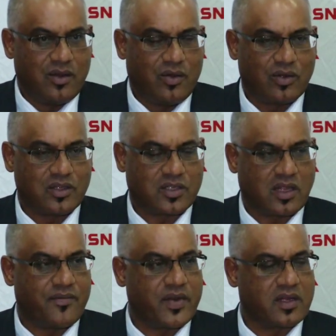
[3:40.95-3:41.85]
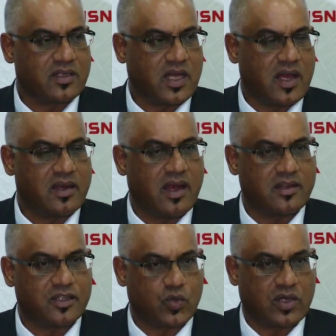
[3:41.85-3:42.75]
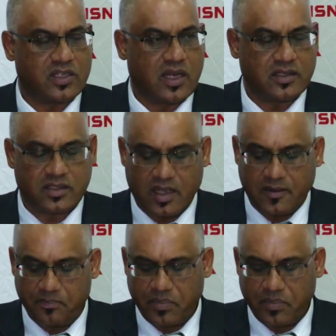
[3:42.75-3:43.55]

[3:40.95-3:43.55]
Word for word: on the South African side and the Swaziland side.